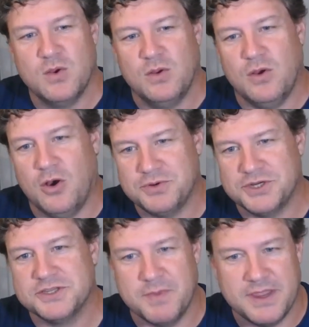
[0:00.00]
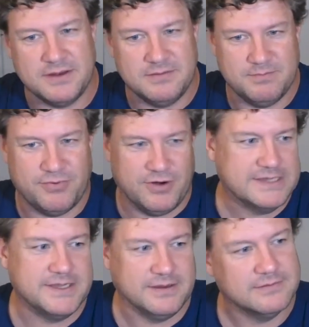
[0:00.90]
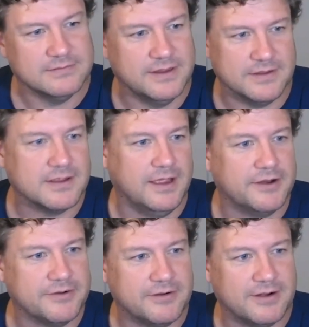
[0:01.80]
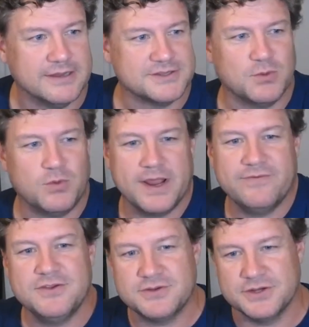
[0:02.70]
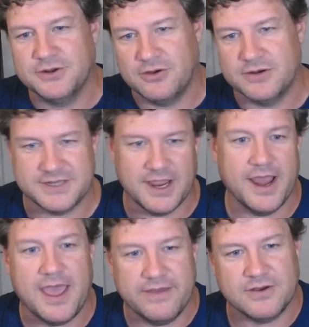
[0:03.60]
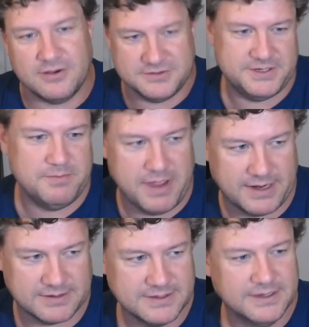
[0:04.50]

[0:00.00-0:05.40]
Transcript: Options mean pricing in the cloud, right? So whatever you turn on is going to have a cost impact.